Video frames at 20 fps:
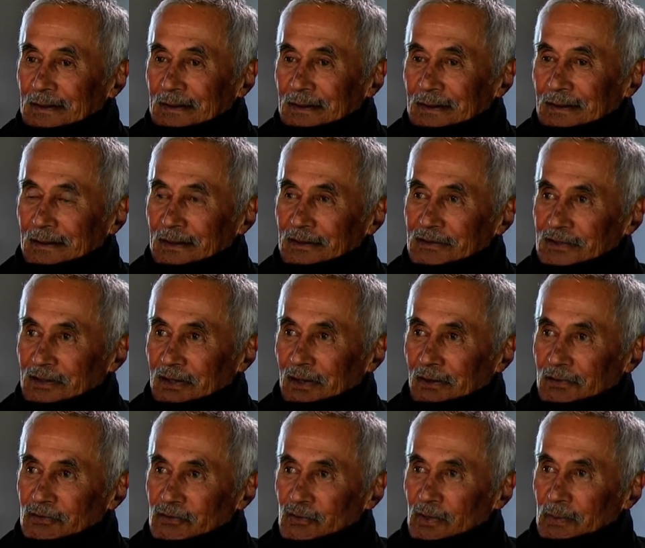They used to go
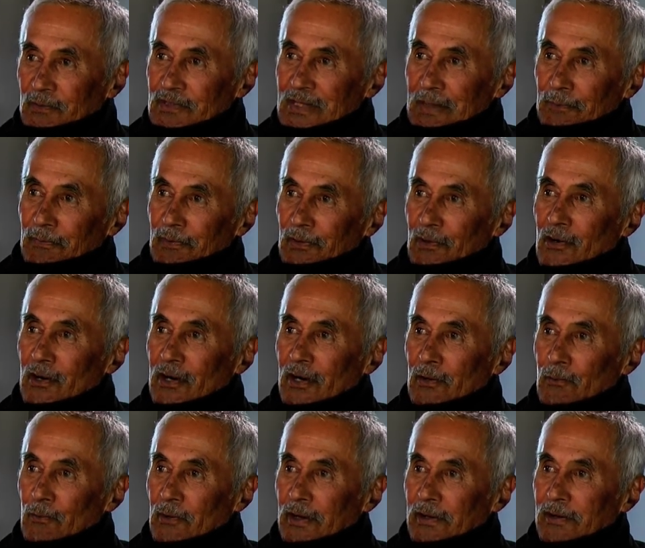and jump and hide
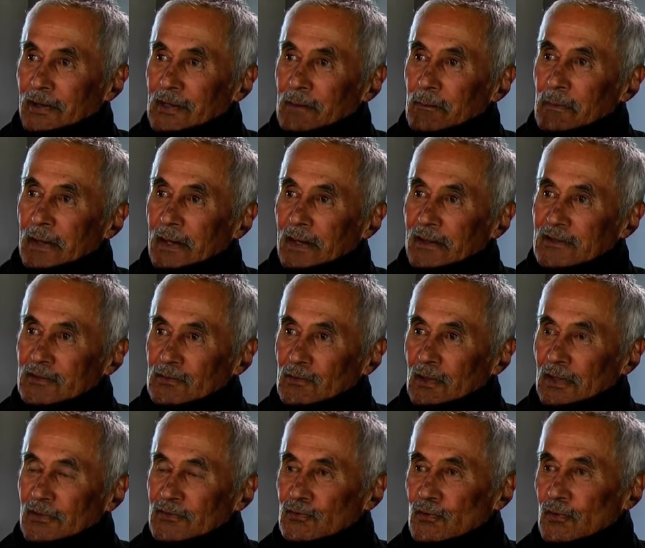away under the beds and all
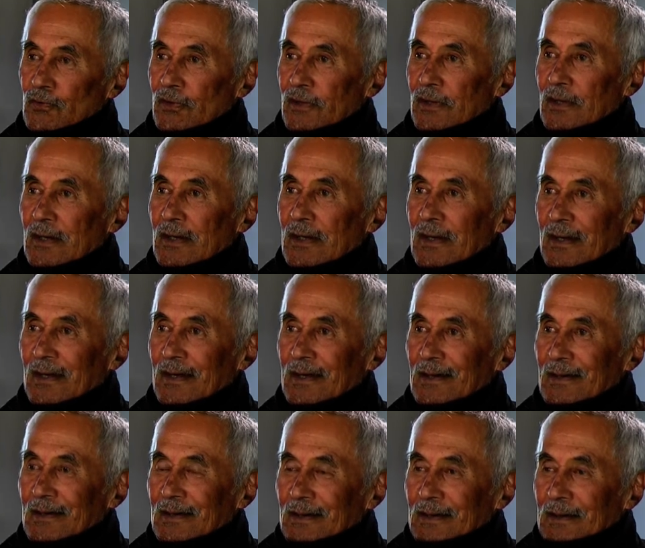that sort of thing.
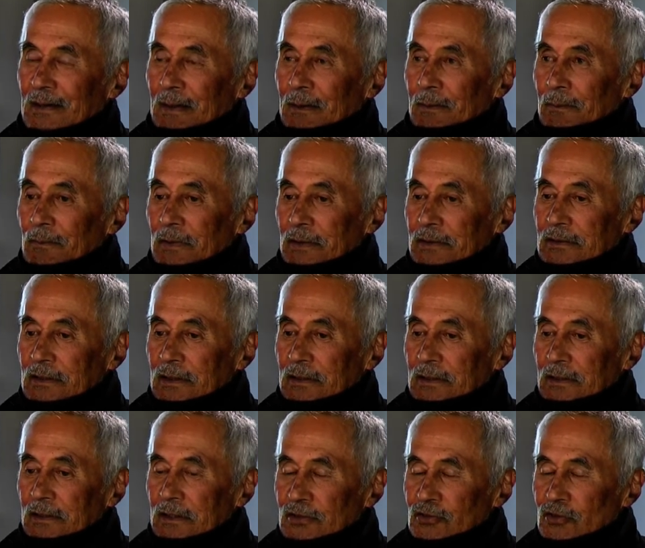But
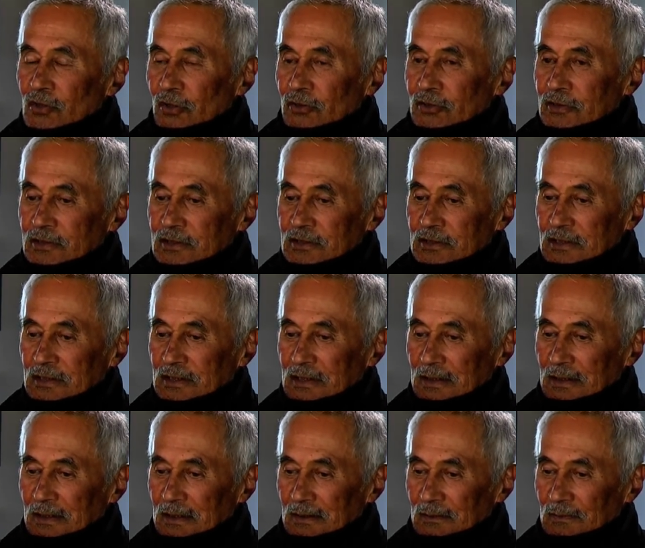the church,
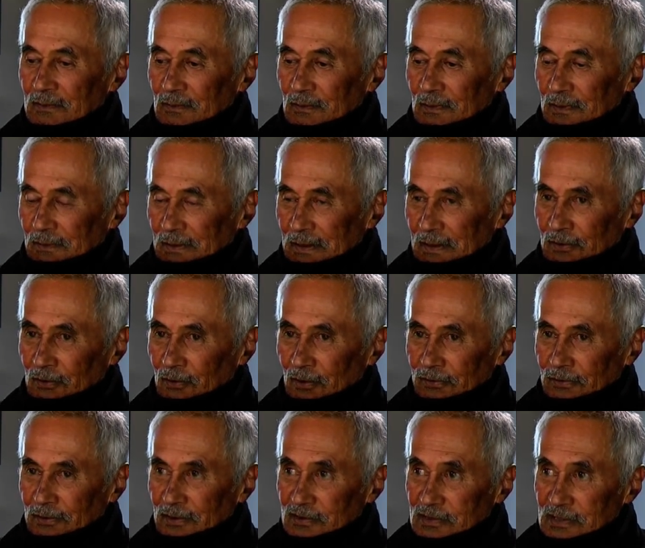at
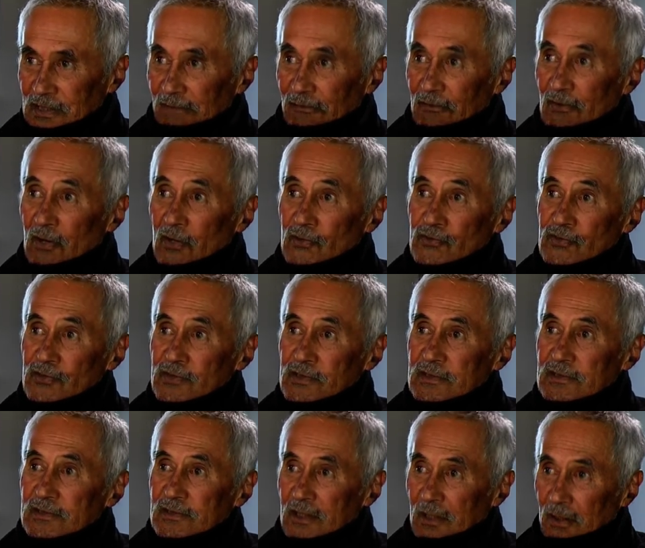night, they used to have
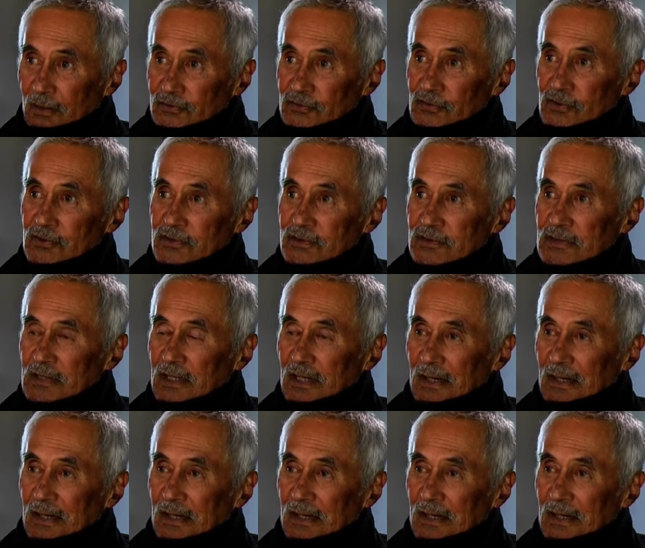concerts,